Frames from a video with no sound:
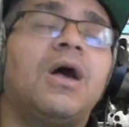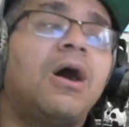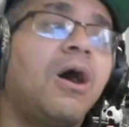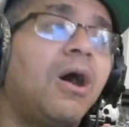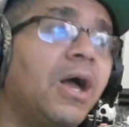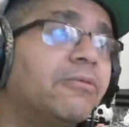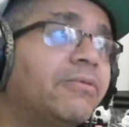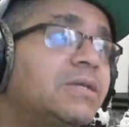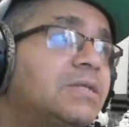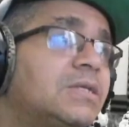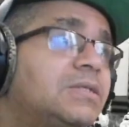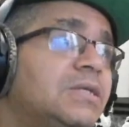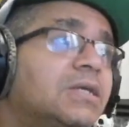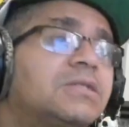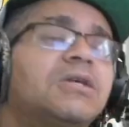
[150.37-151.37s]
A high res
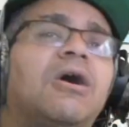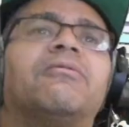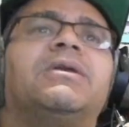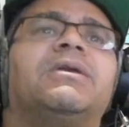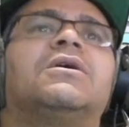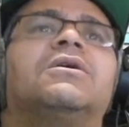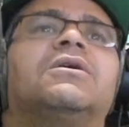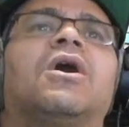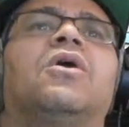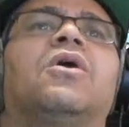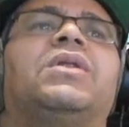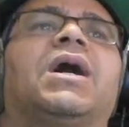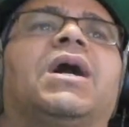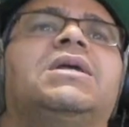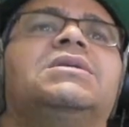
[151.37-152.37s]
as the Atari can
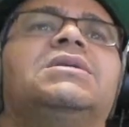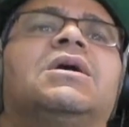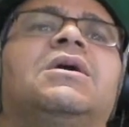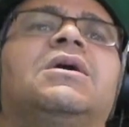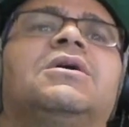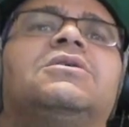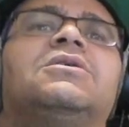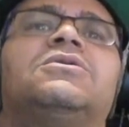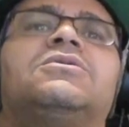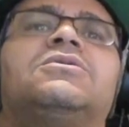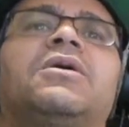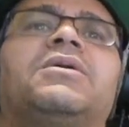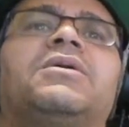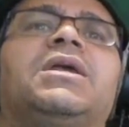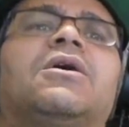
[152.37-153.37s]
go, that is, so
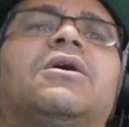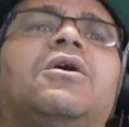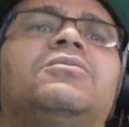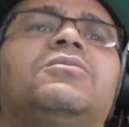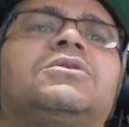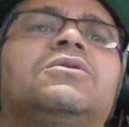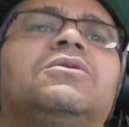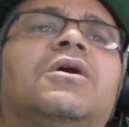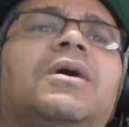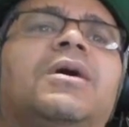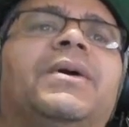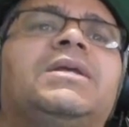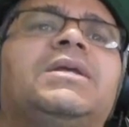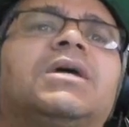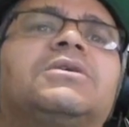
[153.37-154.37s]
don't get your hopes too
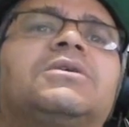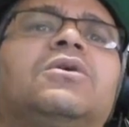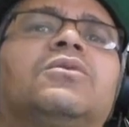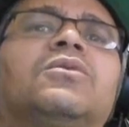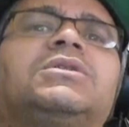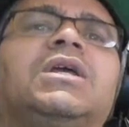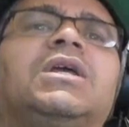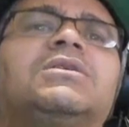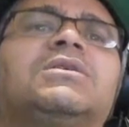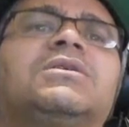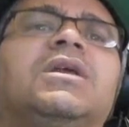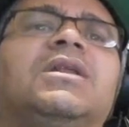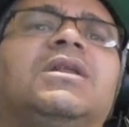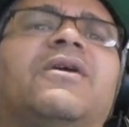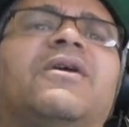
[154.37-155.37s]
high, but it does look
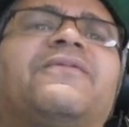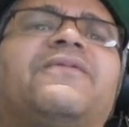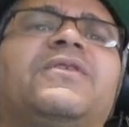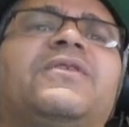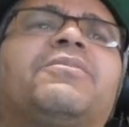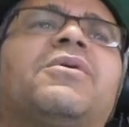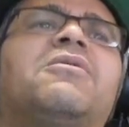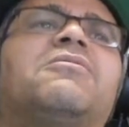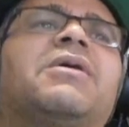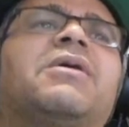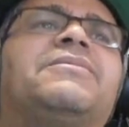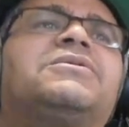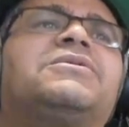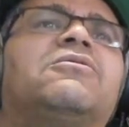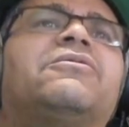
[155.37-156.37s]
decent enough for the
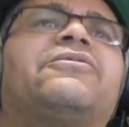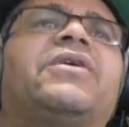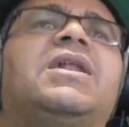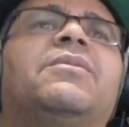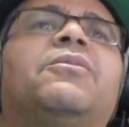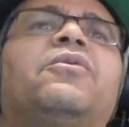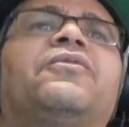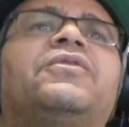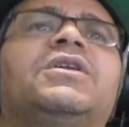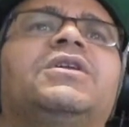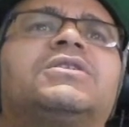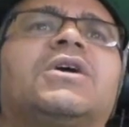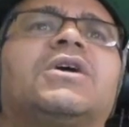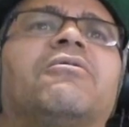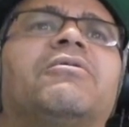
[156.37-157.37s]
programs that are available for the
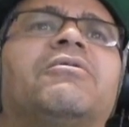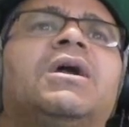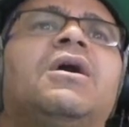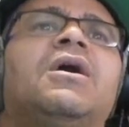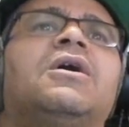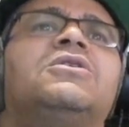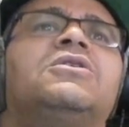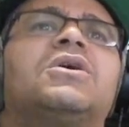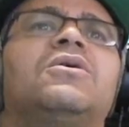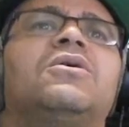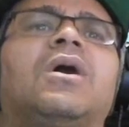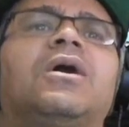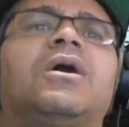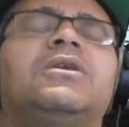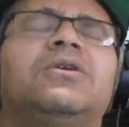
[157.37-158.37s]
Atari,
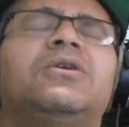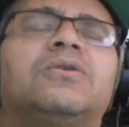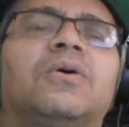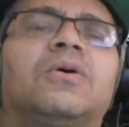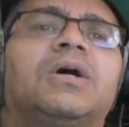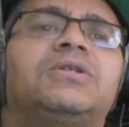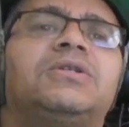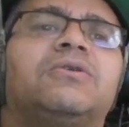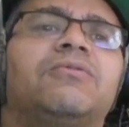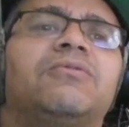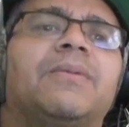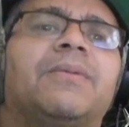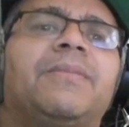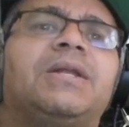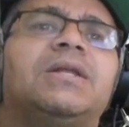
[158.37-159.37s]
so you know, I do
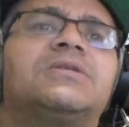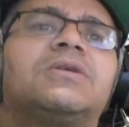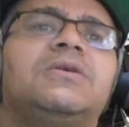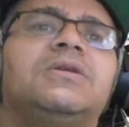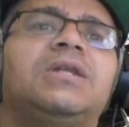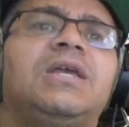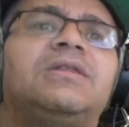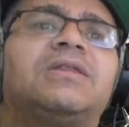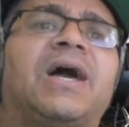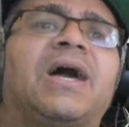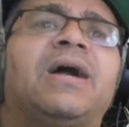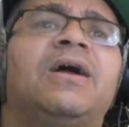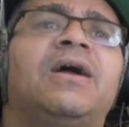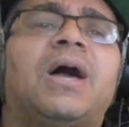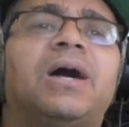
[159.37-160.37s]
recommend it. So you need that,
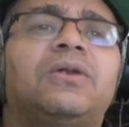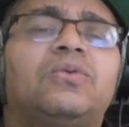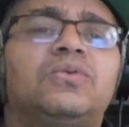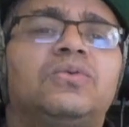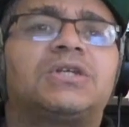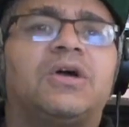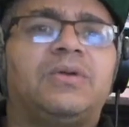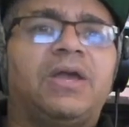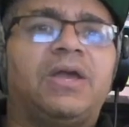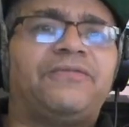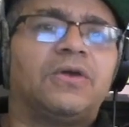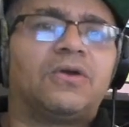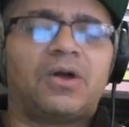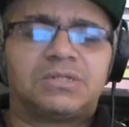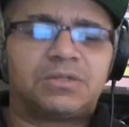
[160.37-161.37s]
and also if
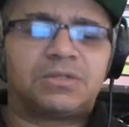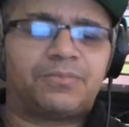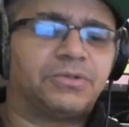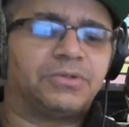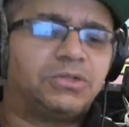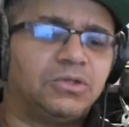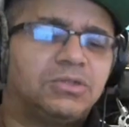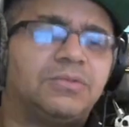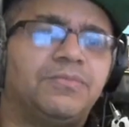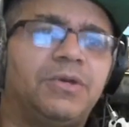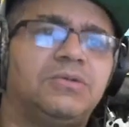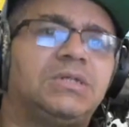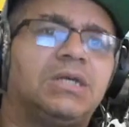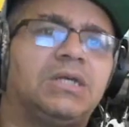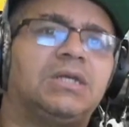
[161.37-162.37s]
you're going to produce
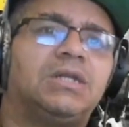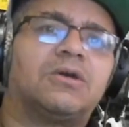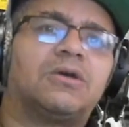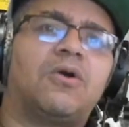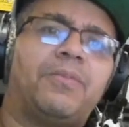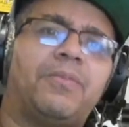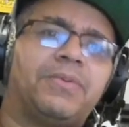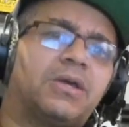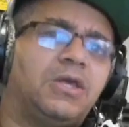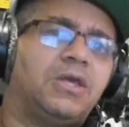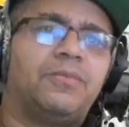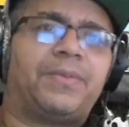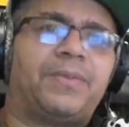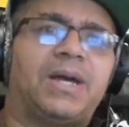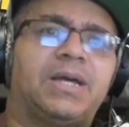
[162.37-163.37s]
music, you need a copy of
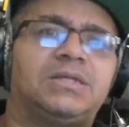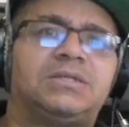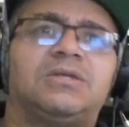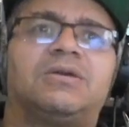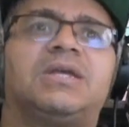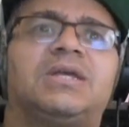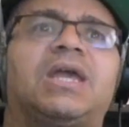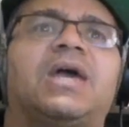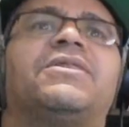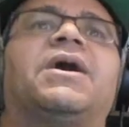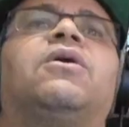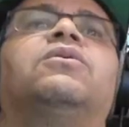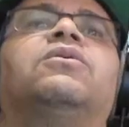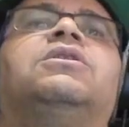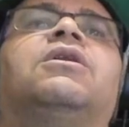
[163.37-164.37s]
Cubase. You can get
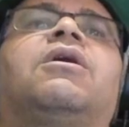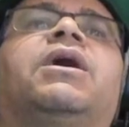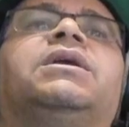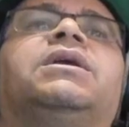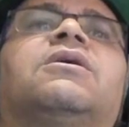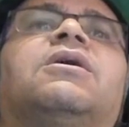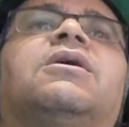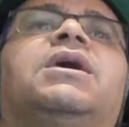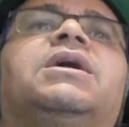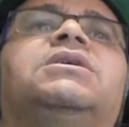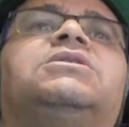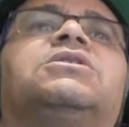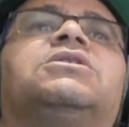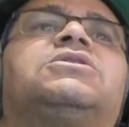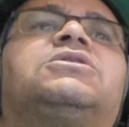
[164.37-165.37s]
that online,
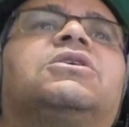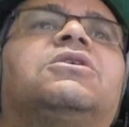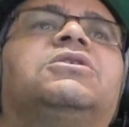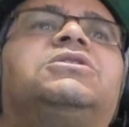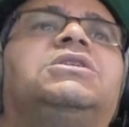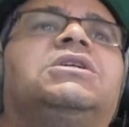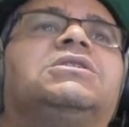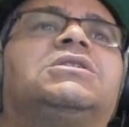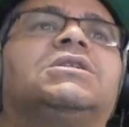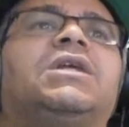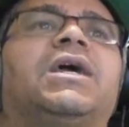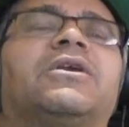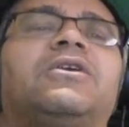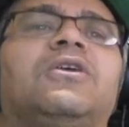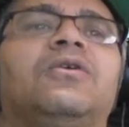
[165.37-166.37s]
guys. Just search
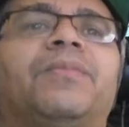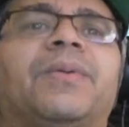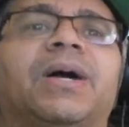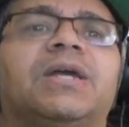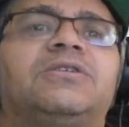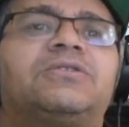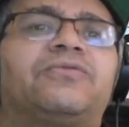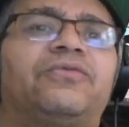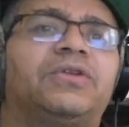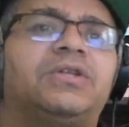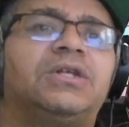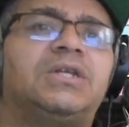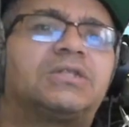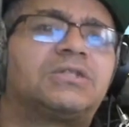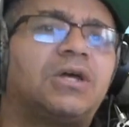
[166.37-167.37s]
internet Cubase for
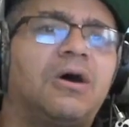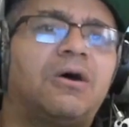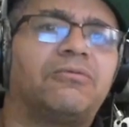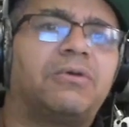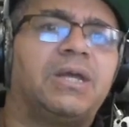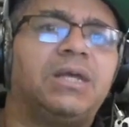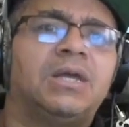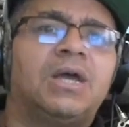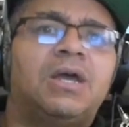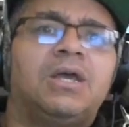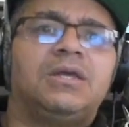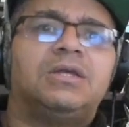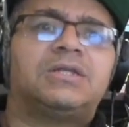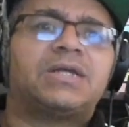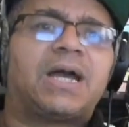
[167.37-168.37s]
the Atari.
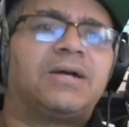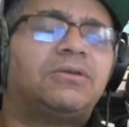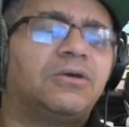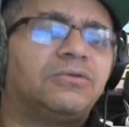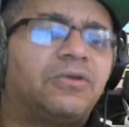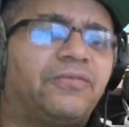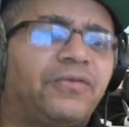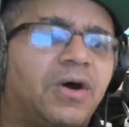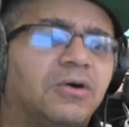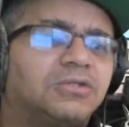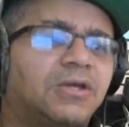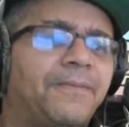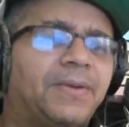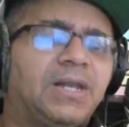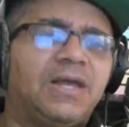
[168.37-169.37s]
You download the
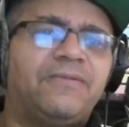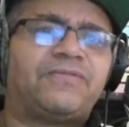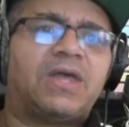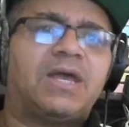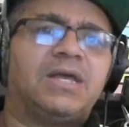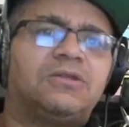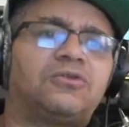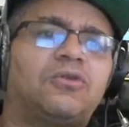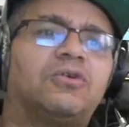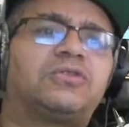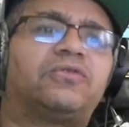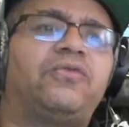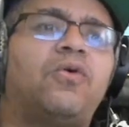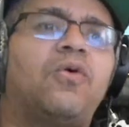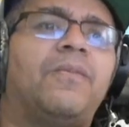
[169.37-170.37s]
files. I believe they're in
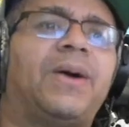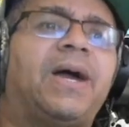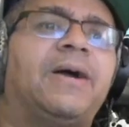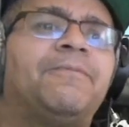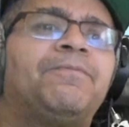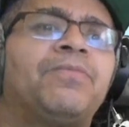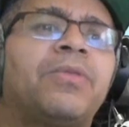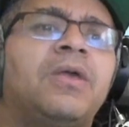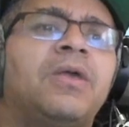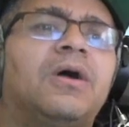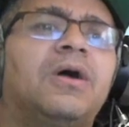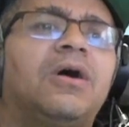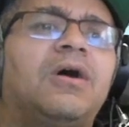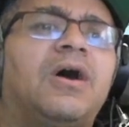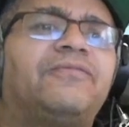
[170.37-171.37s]
DOS format.
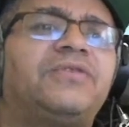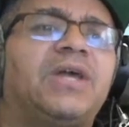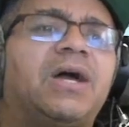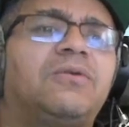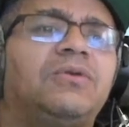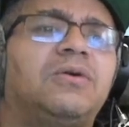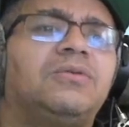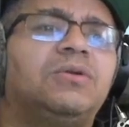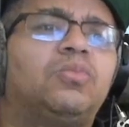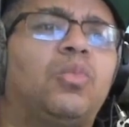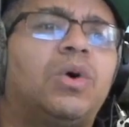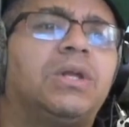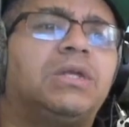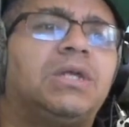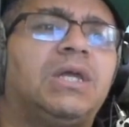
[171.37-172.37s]
uh, I've downloaded
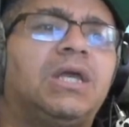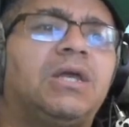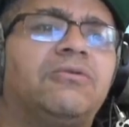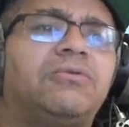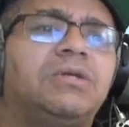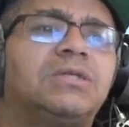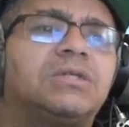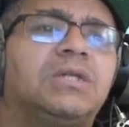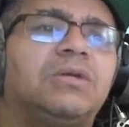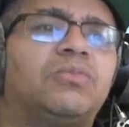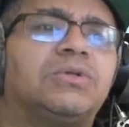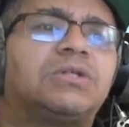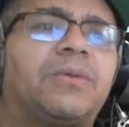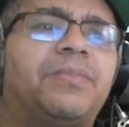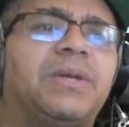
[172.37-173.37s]
one here recently
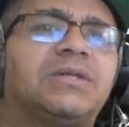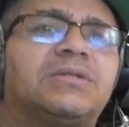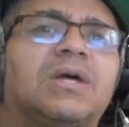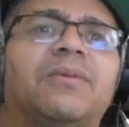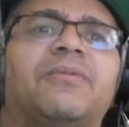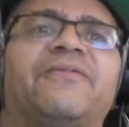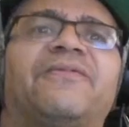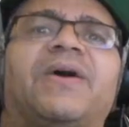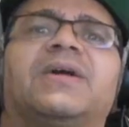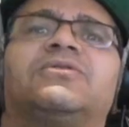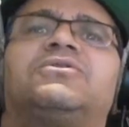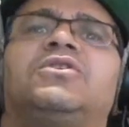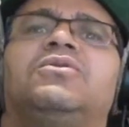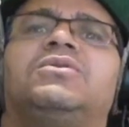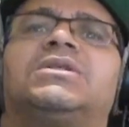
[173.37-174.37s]
which I picked up. I
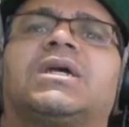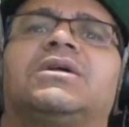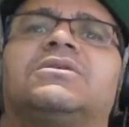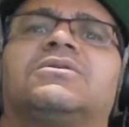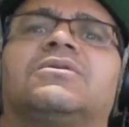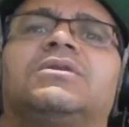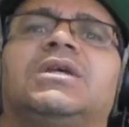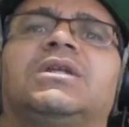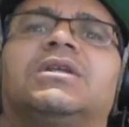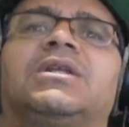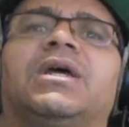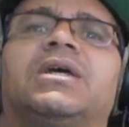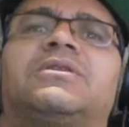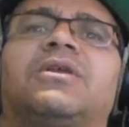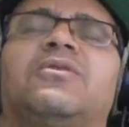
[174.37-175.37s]
found two seconds on the
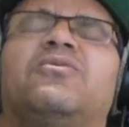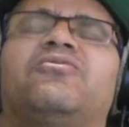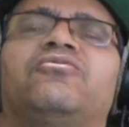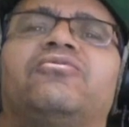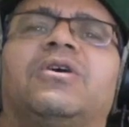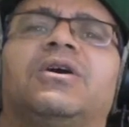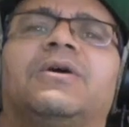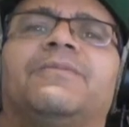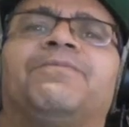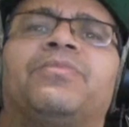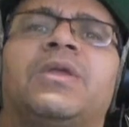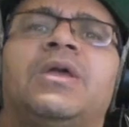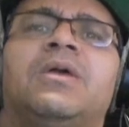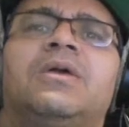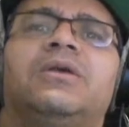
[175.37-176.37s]
internet. Don't um,
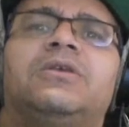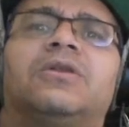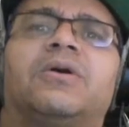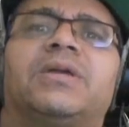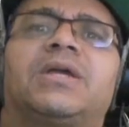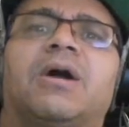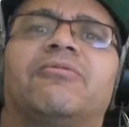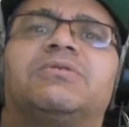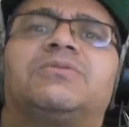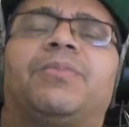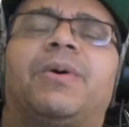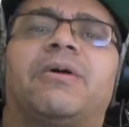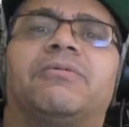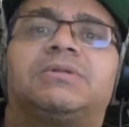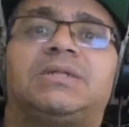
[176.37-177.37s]
you know,
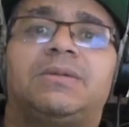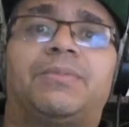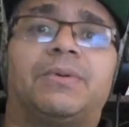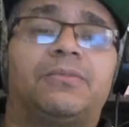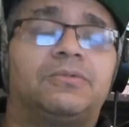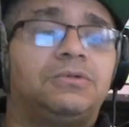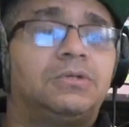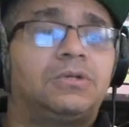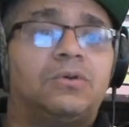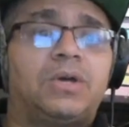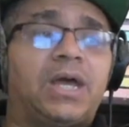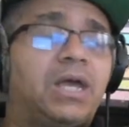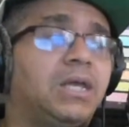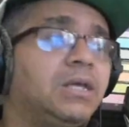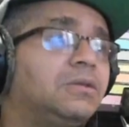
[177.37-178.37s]
encourage piracy, but you know,
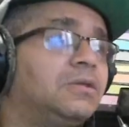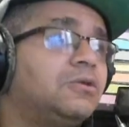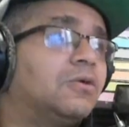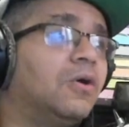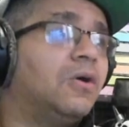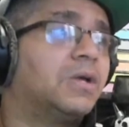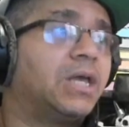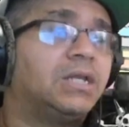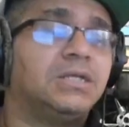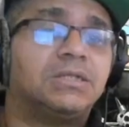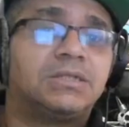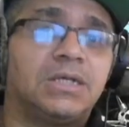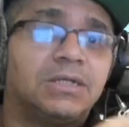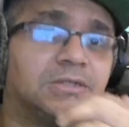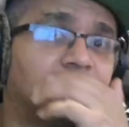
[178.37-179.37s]
hey, you can't get
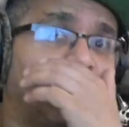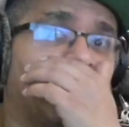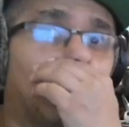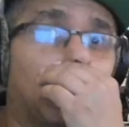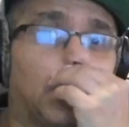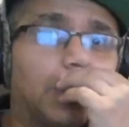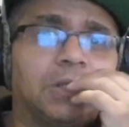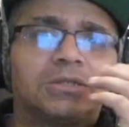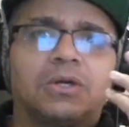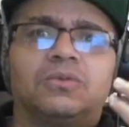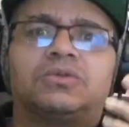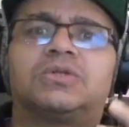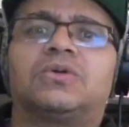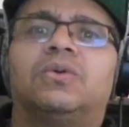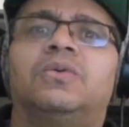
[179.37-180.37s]
these things no more, it's
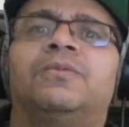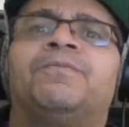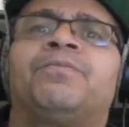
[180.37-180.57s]
old school.